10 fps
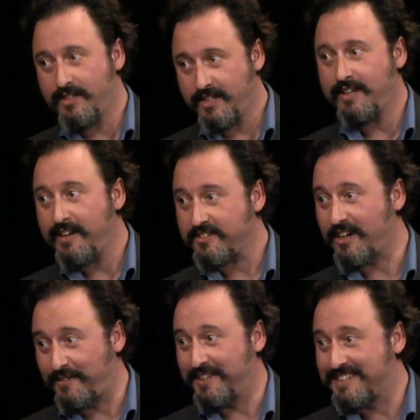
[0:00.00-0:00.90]
in the DA's
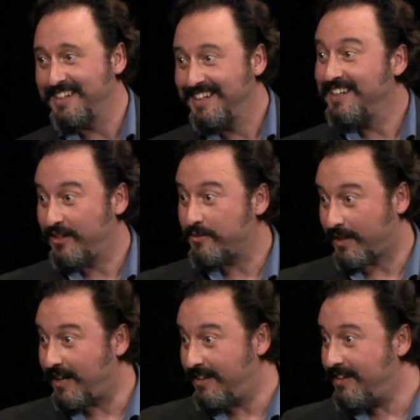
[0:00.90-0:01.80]
office,
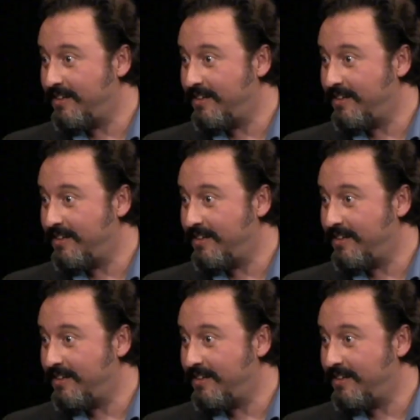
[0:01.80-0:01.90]
right?